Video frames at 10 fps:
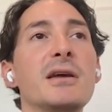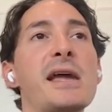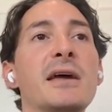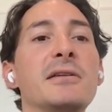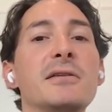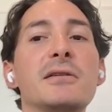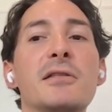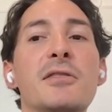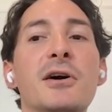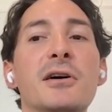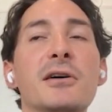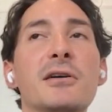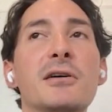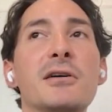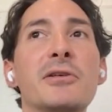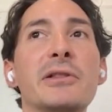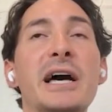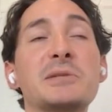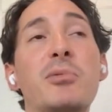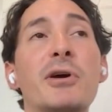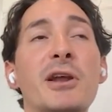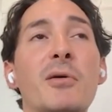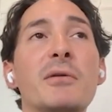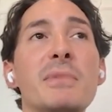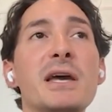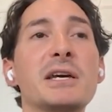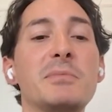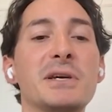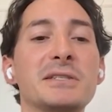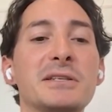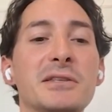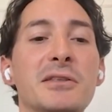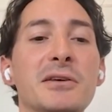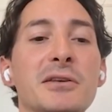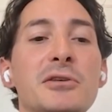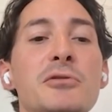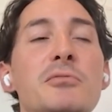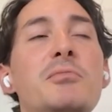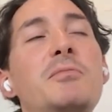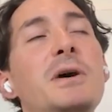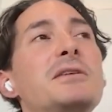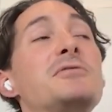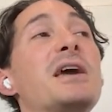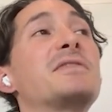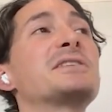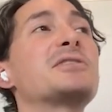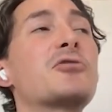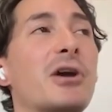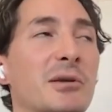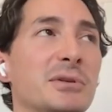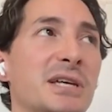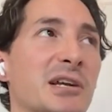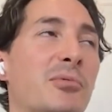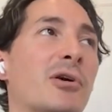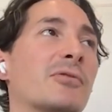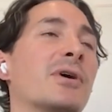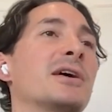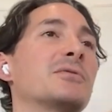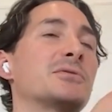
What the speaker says: And the last point I want to make, because you gave this incredible data point, right?